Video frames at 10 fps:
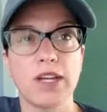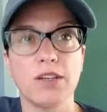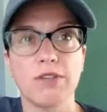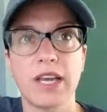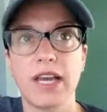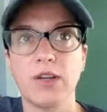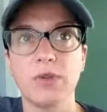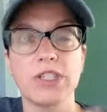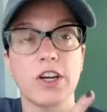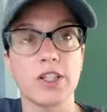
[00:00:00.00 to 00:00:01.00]
kind of like
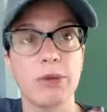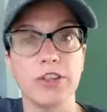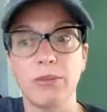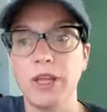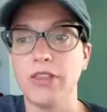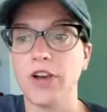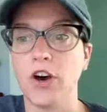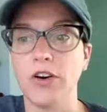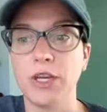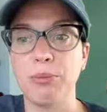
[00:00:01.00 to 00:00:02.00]
we talked about the
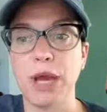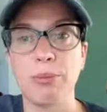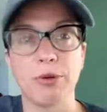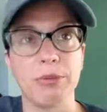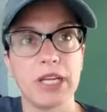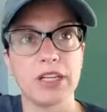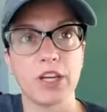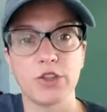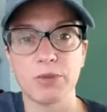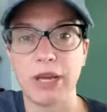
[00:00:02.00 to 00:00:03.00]
menthol in peppermint,
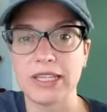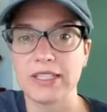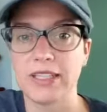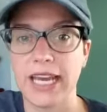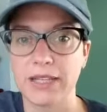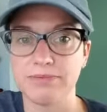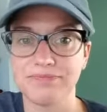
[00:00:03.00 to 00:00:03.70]
goes back to that.